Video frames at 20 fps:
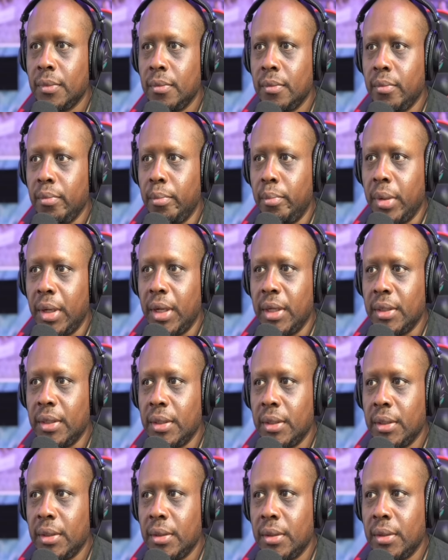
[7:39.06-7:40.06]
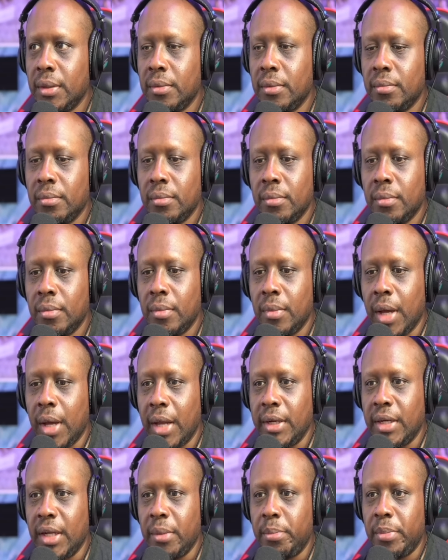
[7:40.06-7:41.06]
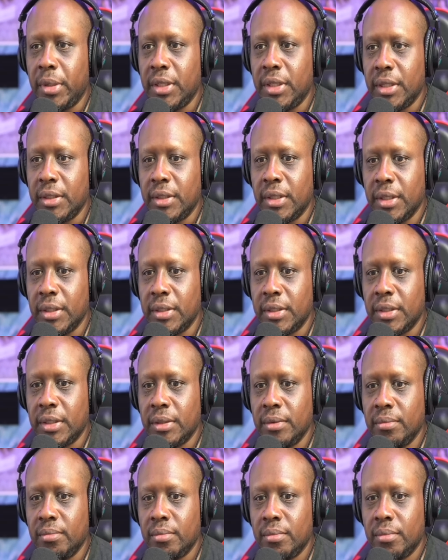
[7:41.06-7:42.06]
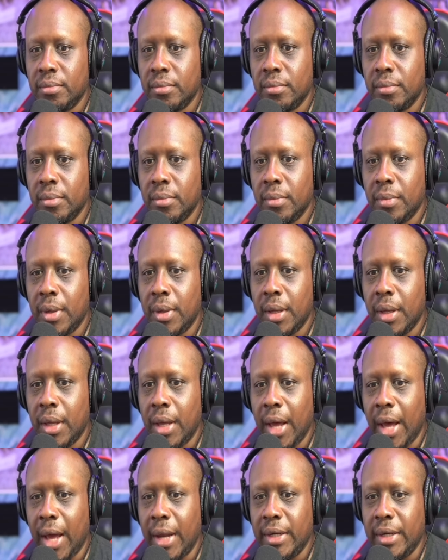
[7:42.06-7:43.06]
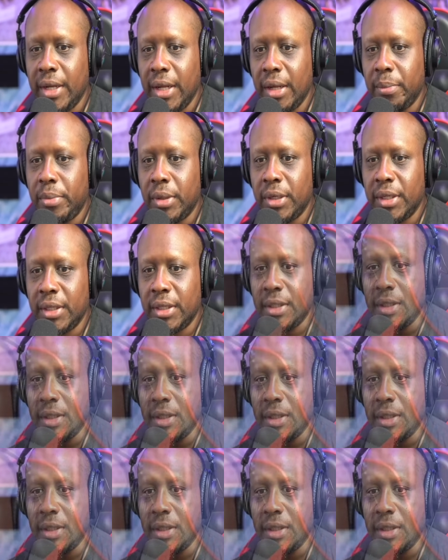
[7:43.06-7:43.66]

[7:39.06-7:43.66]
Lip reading: But I did predict this. I did predict